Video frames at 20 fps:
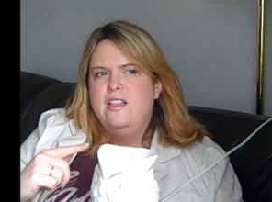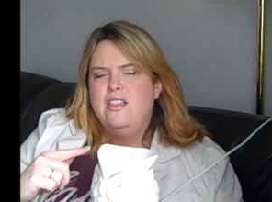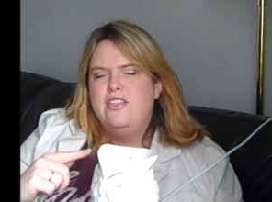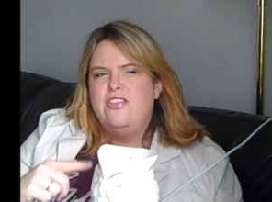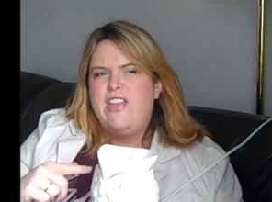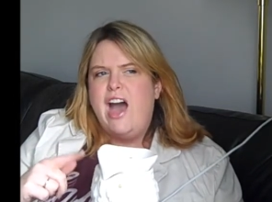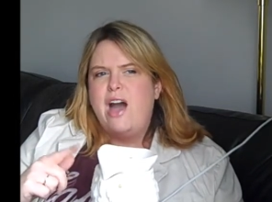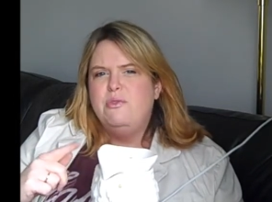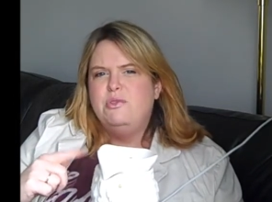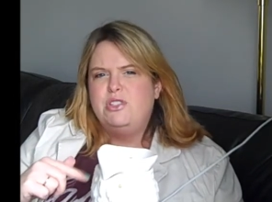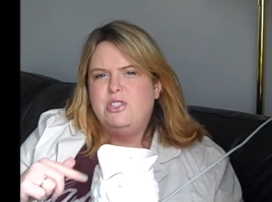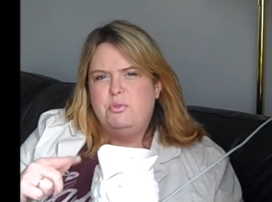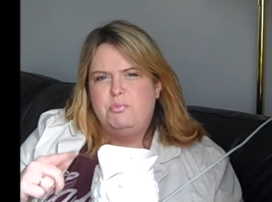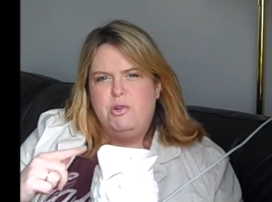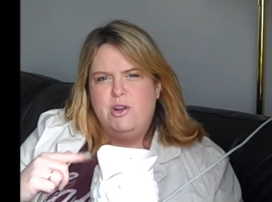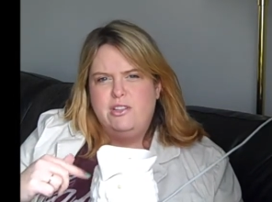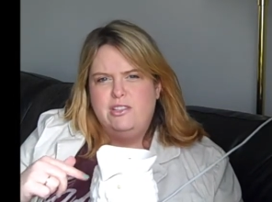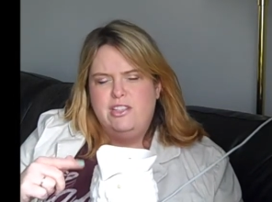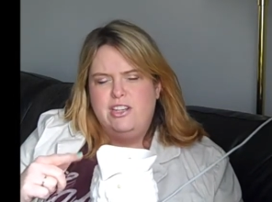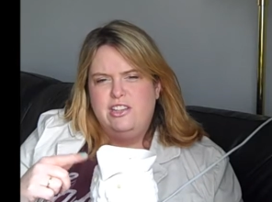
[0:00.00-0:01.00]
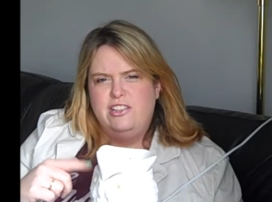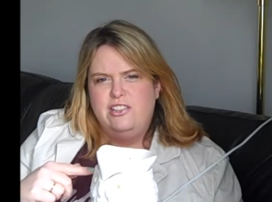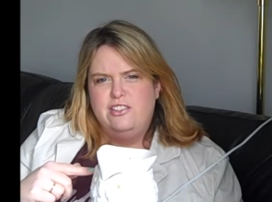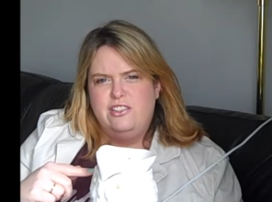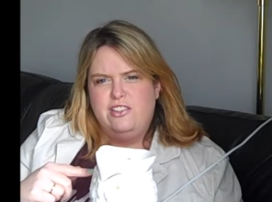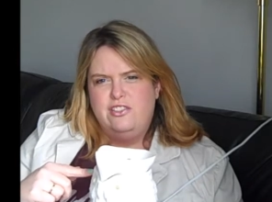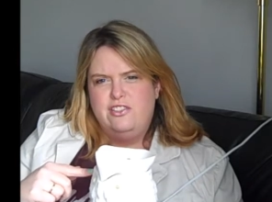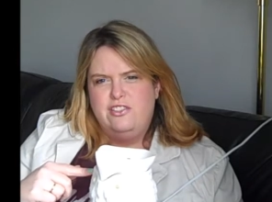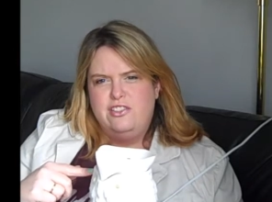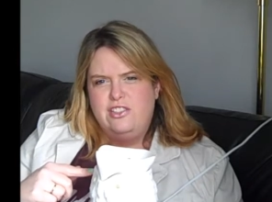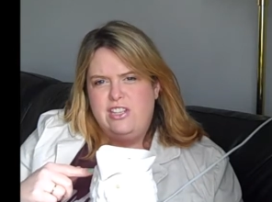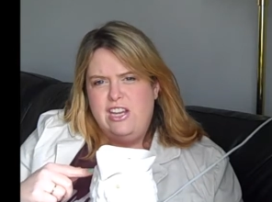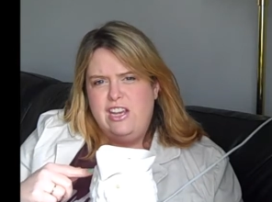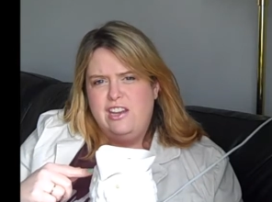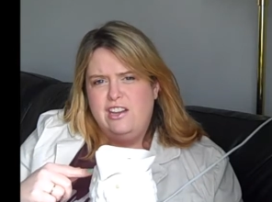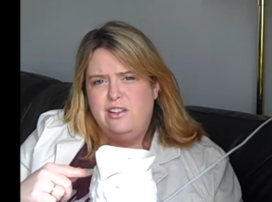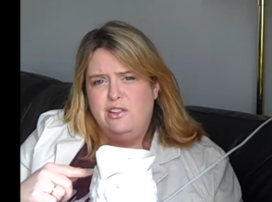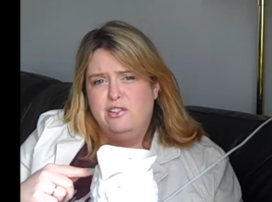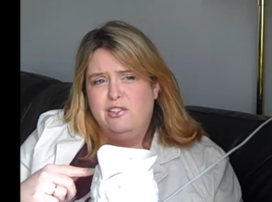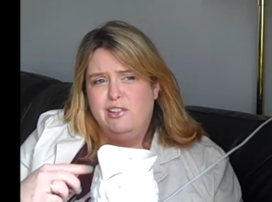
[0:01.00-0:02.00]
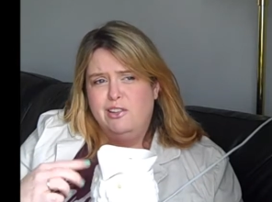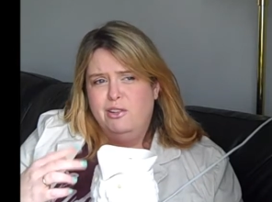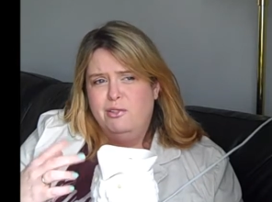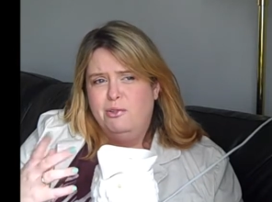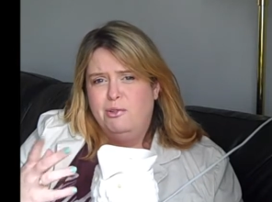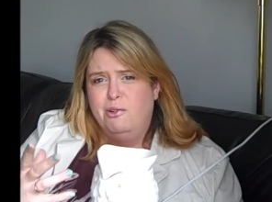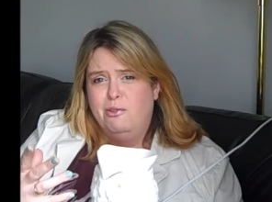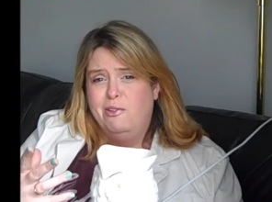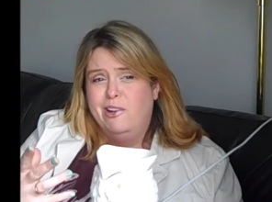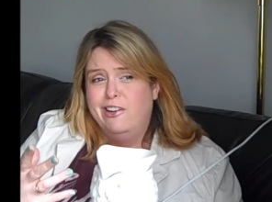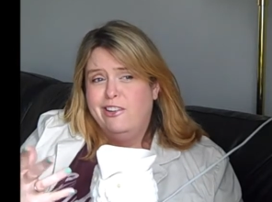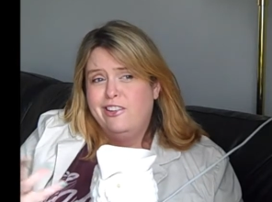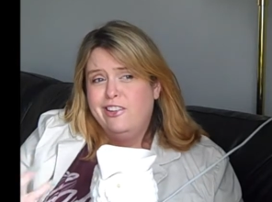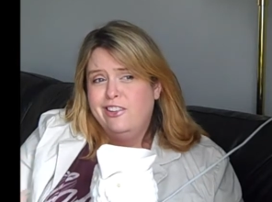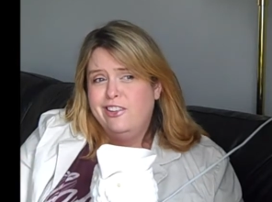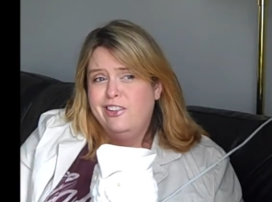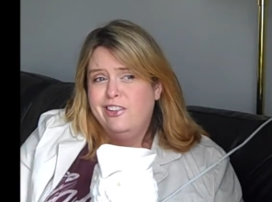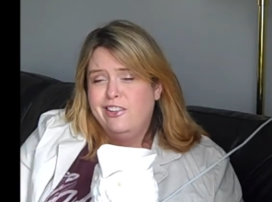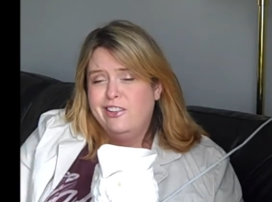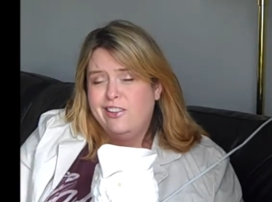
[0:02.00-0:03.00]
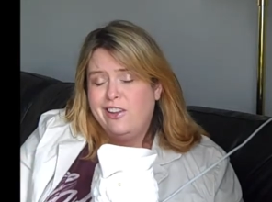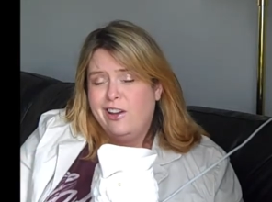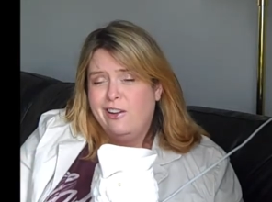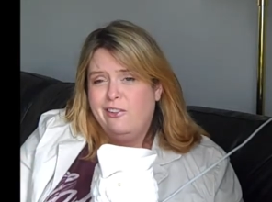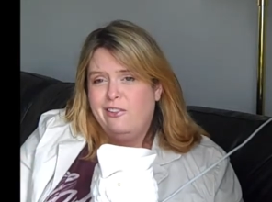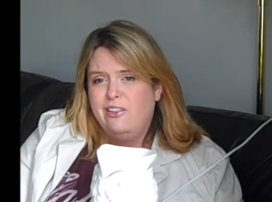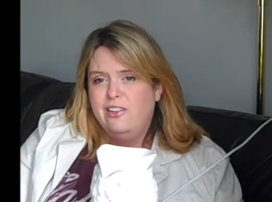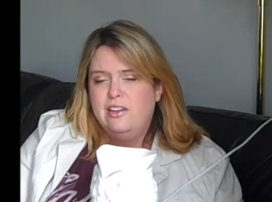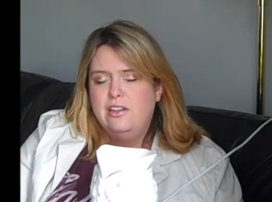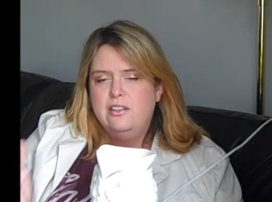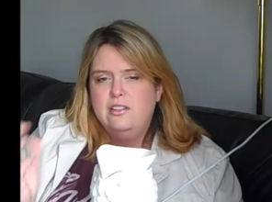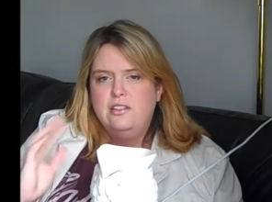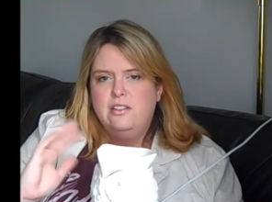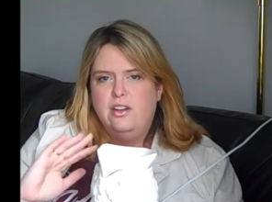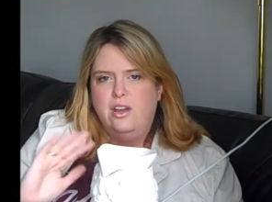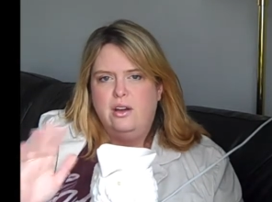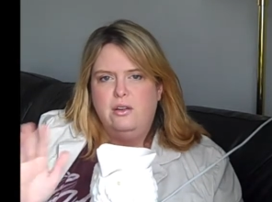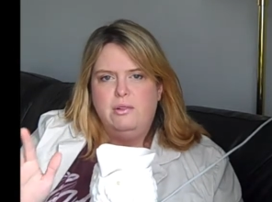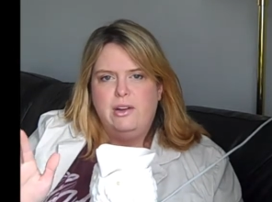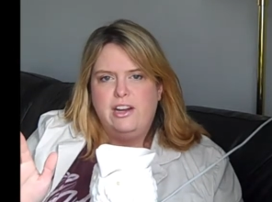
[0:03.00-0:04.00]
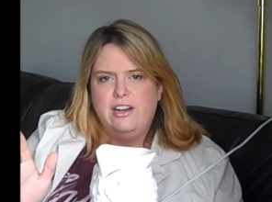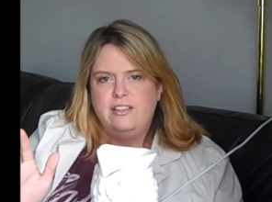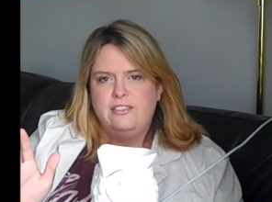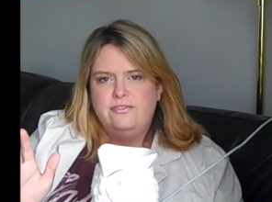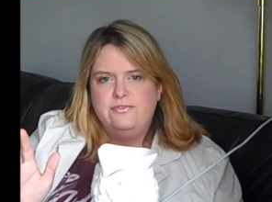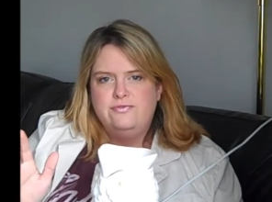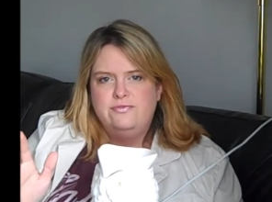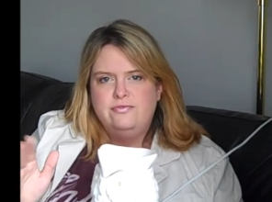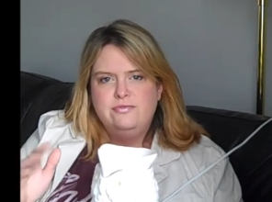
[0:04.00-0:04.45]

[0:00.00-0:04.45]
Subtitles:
That was the part that I couldn't understand. I was like, well, where does it go? Nowhere.